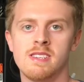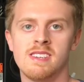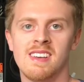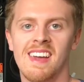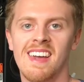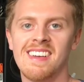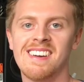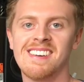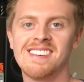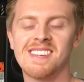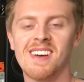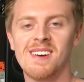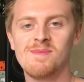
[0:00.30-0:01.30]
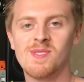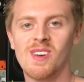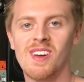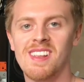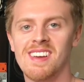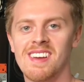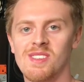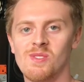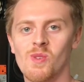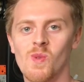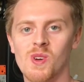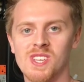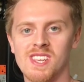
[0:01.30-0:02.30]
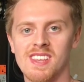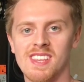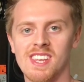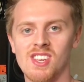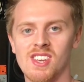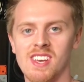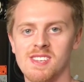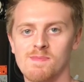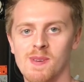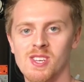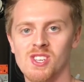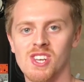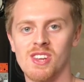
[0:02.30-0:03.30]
Hey guys, I'm Tyler and you're watching the CJS Bass